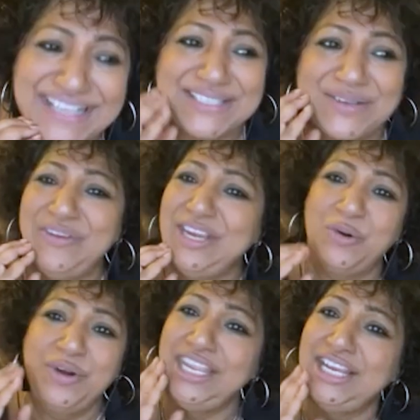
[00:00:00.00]
So we
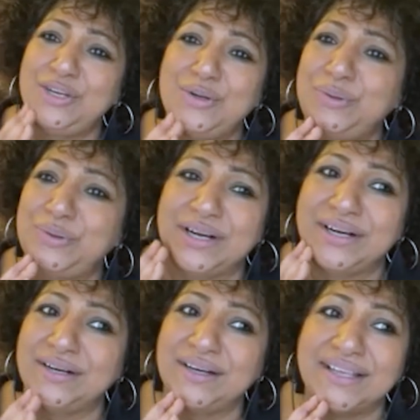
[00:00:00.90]
don't need to
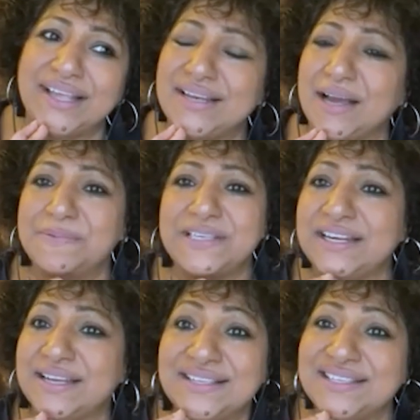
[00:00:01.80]
get upset
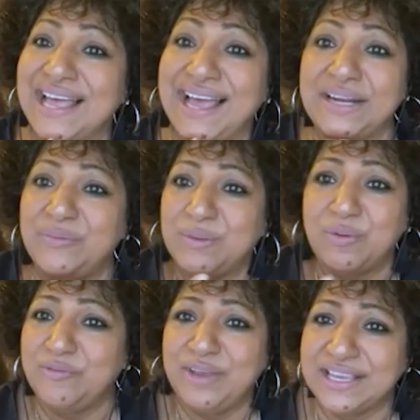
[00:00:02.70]
and sad with
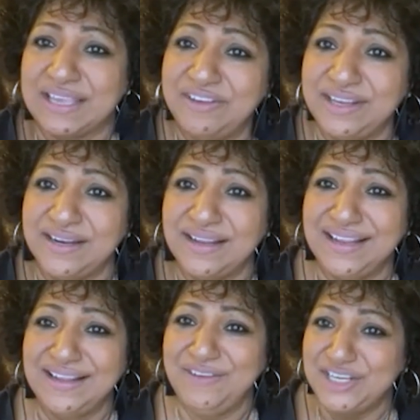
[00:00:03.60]
what we are given.
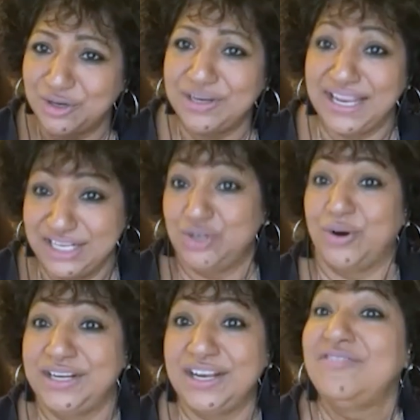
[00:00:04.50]
We should enjoy
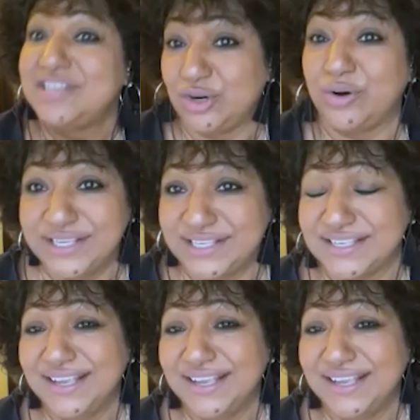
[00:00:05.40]
it and rejoice.